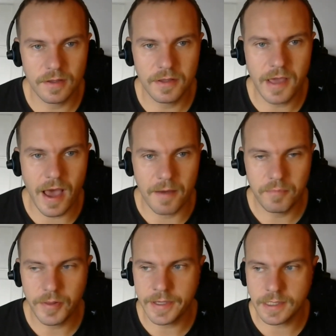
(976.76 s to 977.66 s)
yeah,
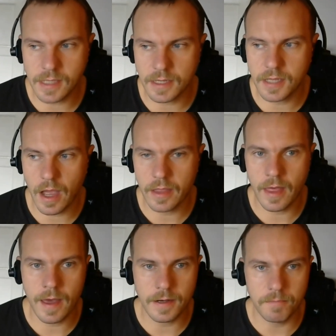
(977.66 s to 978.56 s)
places like
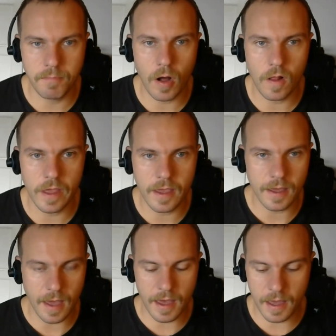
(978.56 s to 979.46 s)
Thailand and
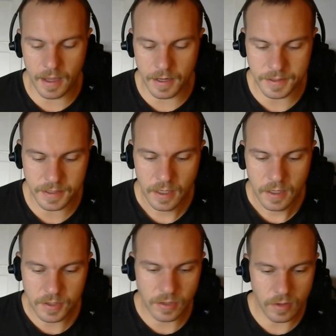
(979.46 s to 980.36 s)
Bali and
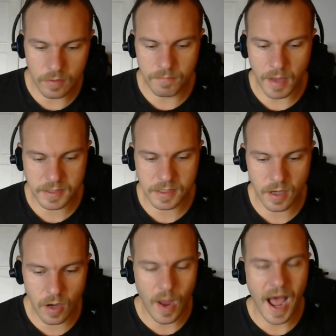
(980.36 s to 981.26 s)
Tulum,
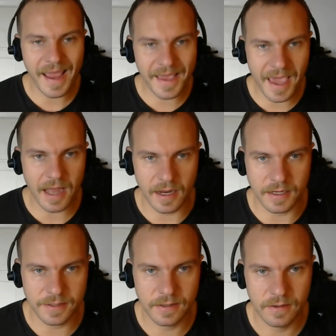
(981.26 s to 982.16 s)
Mexico, I get
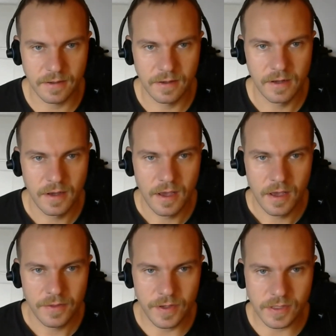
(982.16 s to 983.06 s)
it.
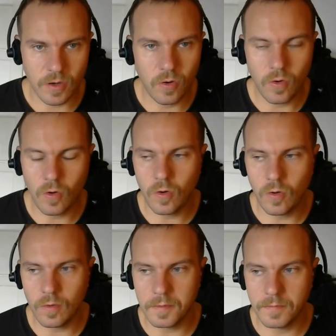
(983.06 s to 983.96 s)
There's a
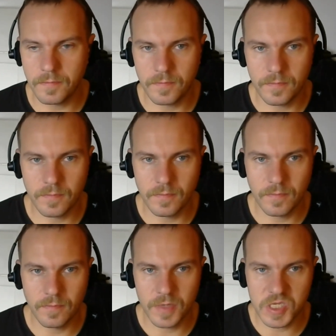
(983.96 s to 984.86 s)
whole
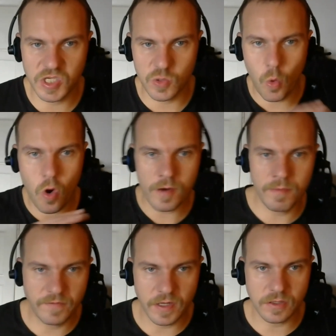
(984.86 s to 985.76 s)

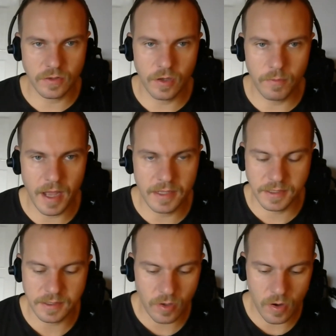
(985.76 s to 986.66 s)
swarm of digital
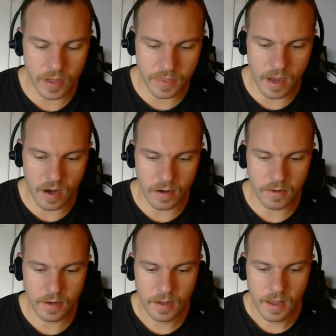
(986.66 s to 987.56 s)
nomads going there,
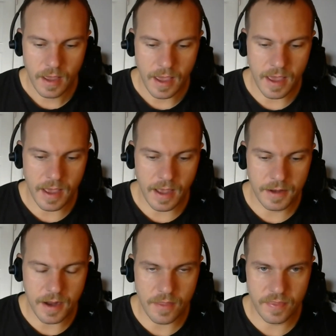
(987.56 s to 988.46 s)

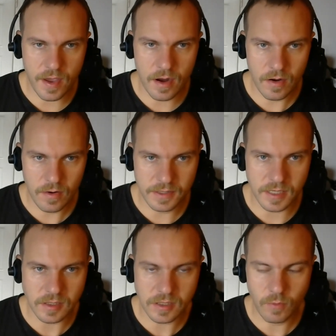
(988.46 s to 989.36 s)
and they're
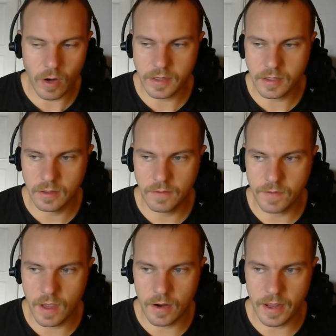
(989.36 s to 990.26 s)
essentially wanting to live
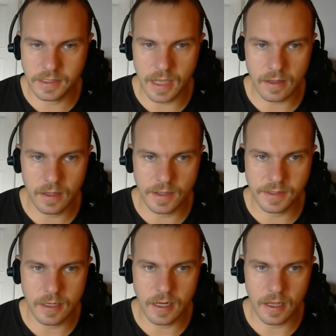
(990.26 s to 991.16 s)
there exactly
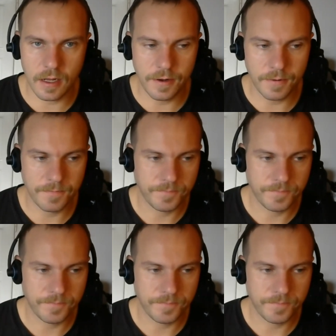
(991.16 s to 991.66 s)
as they did